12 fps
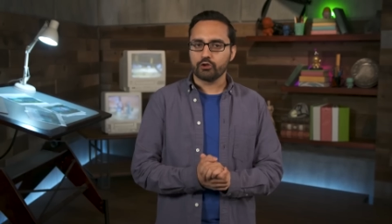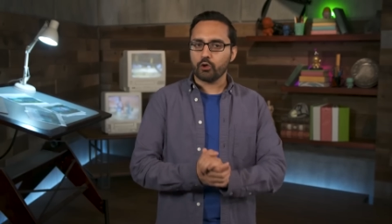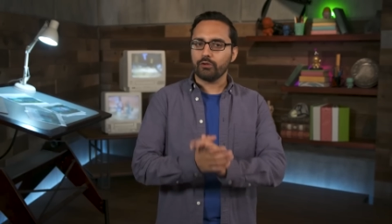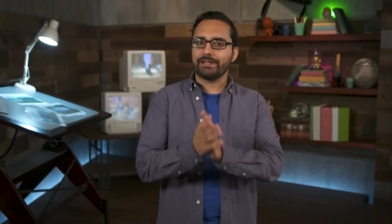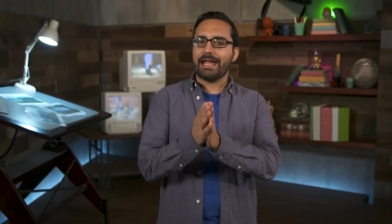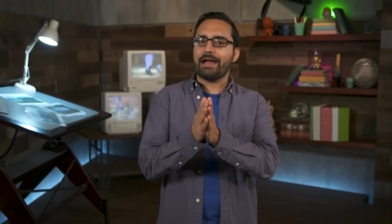
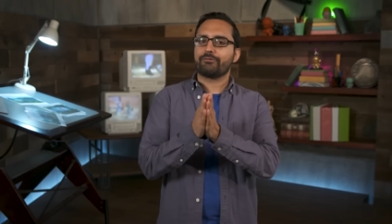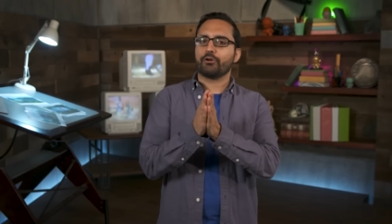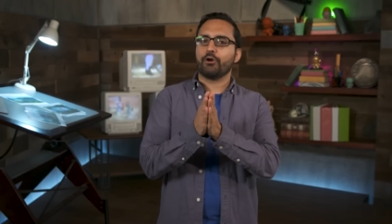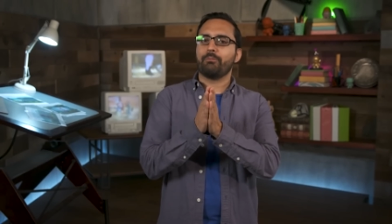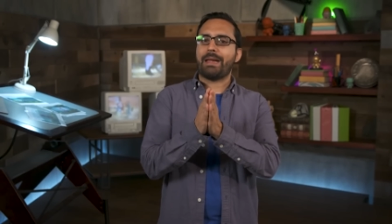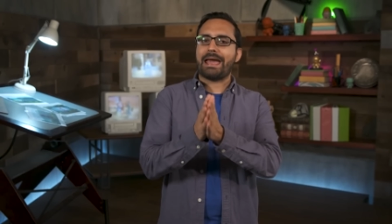Shortly after
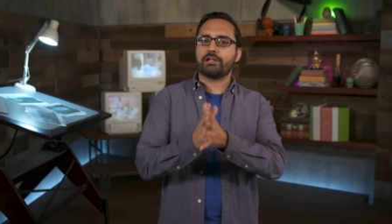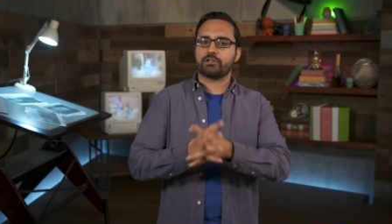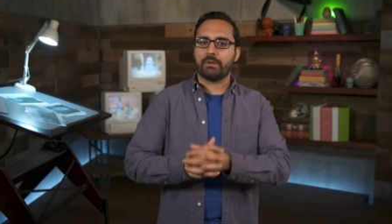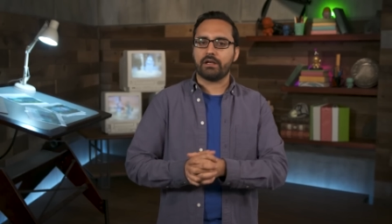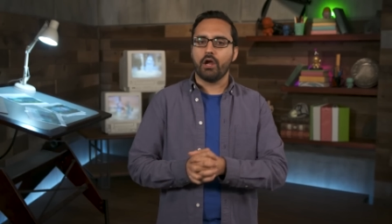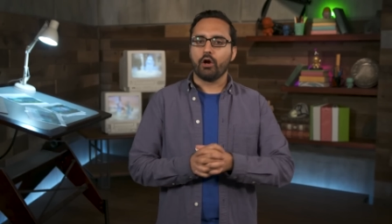her
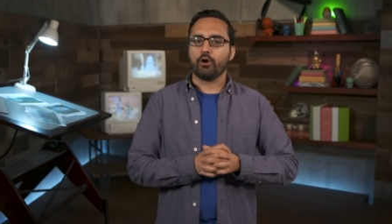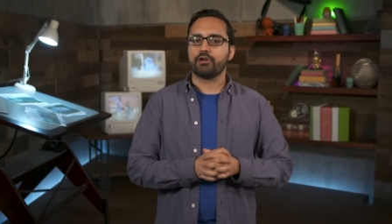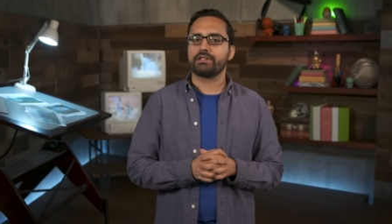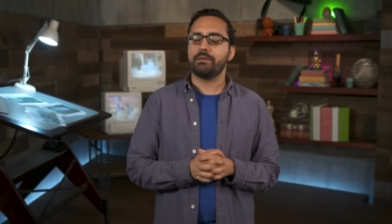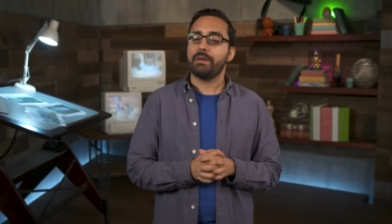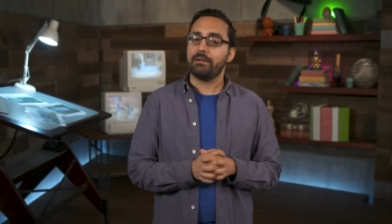banishment,
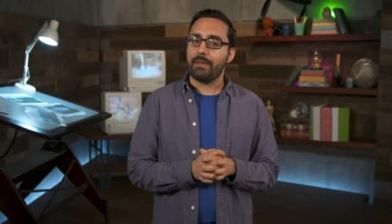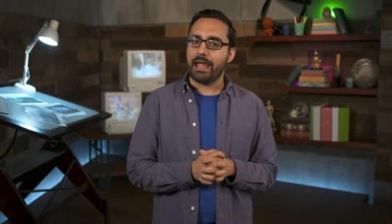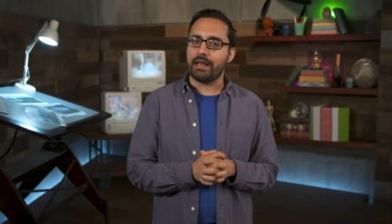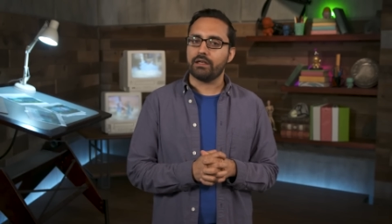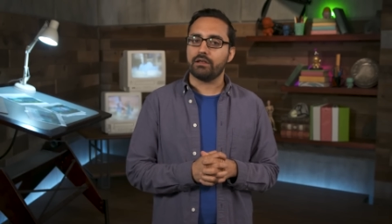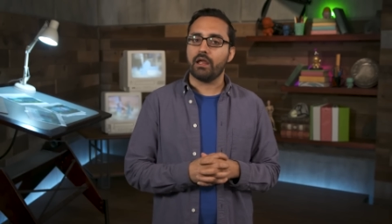Ursa met a
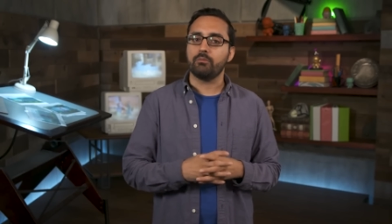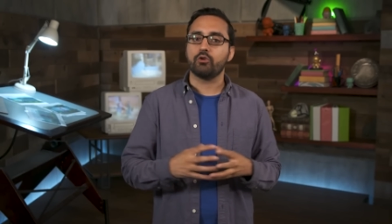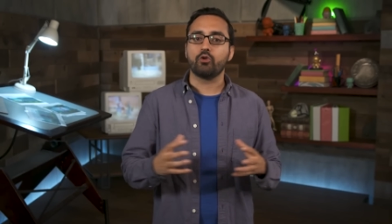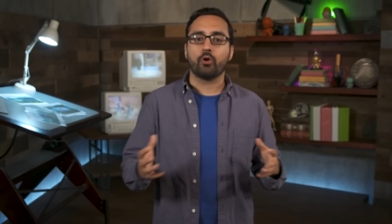man named